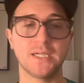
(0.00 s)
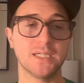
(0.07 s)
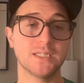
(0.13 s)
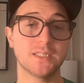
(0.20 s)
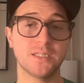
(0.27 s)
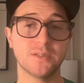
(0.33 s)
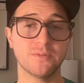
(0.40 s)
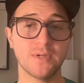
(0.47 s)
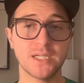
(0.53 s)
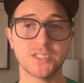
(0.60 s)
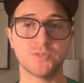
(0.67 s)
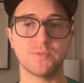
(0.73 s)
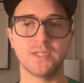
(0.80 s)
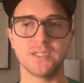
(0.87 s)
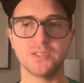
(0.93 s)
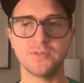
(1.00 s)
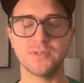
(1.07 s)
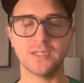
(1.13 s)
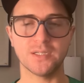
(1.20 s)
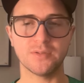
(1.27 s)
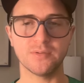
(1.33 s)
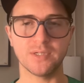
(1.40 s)
I could see the Reds winning two
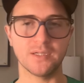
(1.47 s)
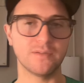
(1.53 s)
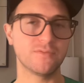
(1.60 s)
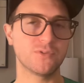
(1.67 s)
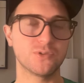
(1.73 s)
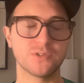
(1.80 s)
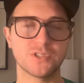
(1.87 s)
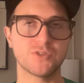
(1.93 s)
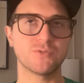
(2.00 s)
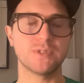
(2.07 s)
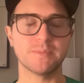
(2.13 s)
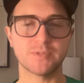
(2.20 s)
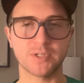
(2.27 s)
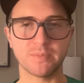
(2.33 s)
out of three, and of course sweeps